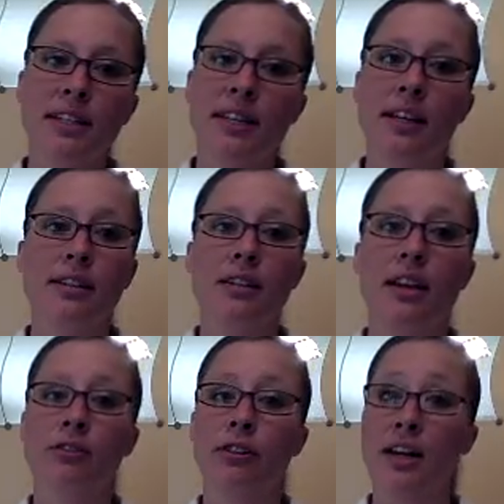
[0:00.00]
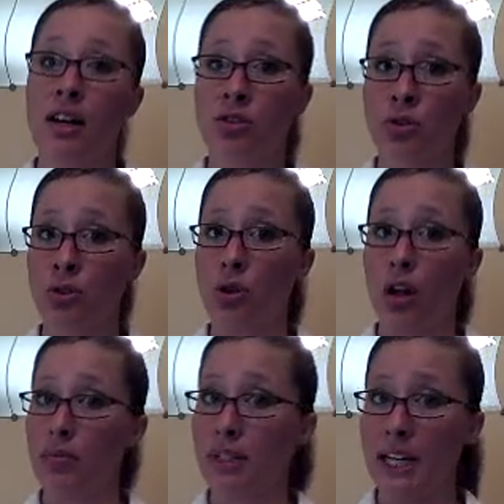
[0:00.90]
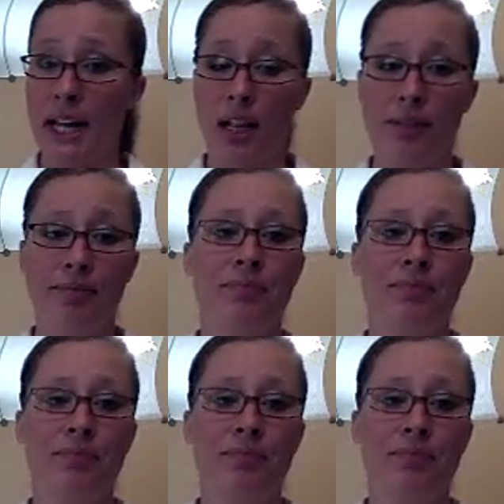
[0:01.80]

takes a financial toll on Mattel.